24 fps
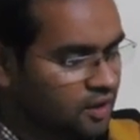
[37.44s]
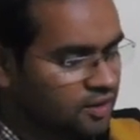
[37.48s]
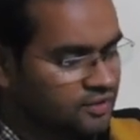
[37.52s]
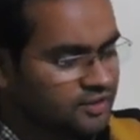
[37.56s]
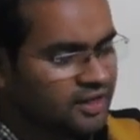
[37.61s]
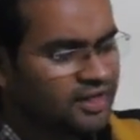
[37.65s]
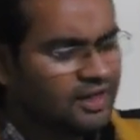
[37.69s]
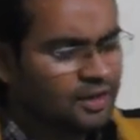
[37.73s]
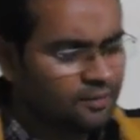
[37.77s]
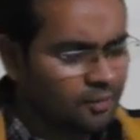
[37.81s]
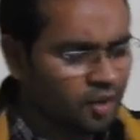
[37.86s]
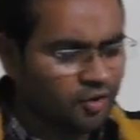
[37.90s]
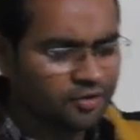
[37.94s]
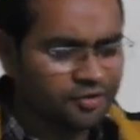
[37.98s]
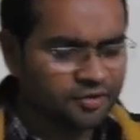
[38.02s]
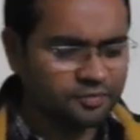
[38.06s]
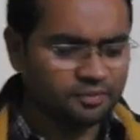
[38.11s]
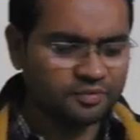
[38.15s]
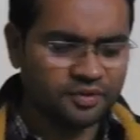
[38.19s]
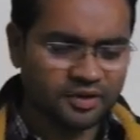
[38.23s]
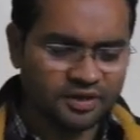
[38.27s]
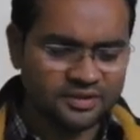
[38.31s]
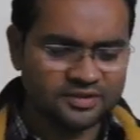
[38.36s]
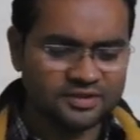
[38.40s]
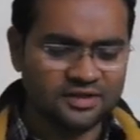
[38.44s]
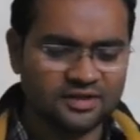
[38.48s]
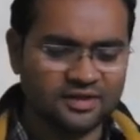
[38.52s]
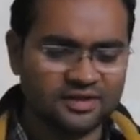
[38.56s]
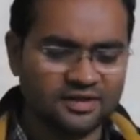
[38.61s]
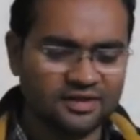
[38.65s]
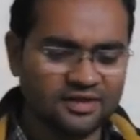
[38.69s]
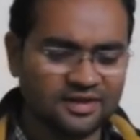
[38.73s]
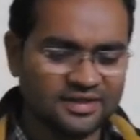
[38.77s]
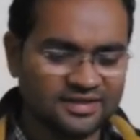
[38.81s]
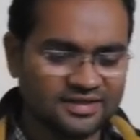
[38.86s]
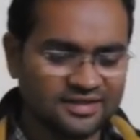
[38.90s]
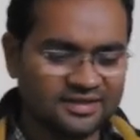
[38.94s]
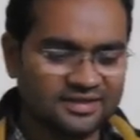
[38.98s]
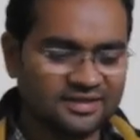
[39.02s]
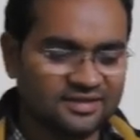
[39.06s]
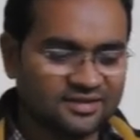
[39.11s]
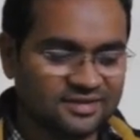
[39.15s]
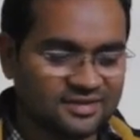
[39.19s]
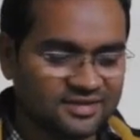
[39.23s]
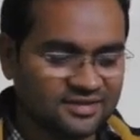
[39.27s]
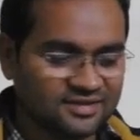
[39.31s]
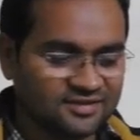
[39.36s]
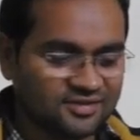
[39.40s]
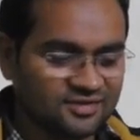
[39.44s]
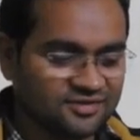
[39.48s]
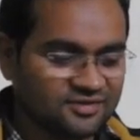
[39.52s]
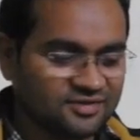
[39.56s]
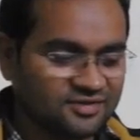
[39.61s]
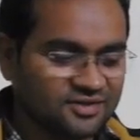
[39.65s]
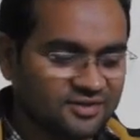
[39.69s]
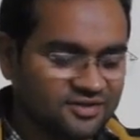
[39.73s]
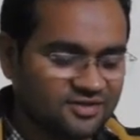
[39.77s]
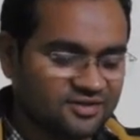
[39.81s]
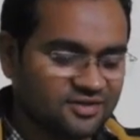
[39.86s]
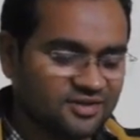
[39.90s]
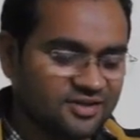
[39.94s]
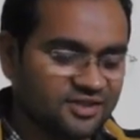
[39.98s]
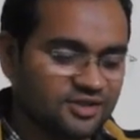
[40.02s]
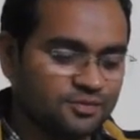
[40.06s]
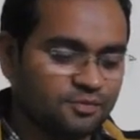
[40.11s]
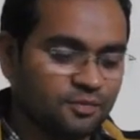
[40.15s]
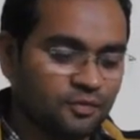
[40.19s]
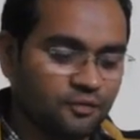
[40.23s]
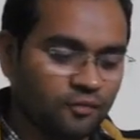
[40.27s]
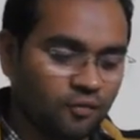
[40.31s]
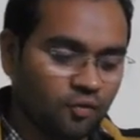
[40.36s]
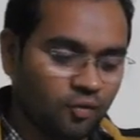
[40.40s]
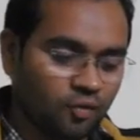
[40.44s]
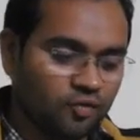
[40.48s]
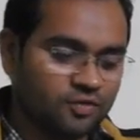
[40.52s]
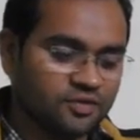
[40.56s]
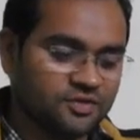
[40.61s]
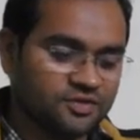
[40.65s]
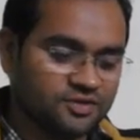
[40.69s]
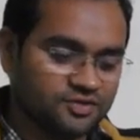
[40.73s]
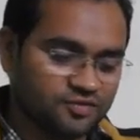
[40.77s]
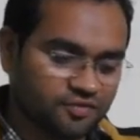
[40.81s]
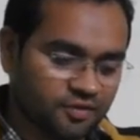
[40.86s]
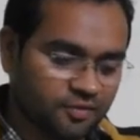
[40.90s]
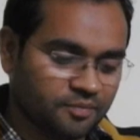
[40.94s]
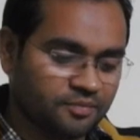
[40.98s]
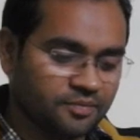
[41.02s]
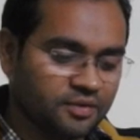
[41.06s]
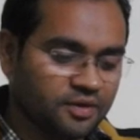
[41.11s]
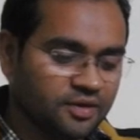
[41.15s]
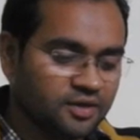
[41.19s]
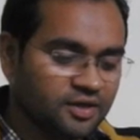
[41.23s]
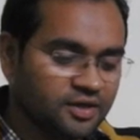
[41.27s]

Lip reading: Think about your personal necessities and sustenance before the trip.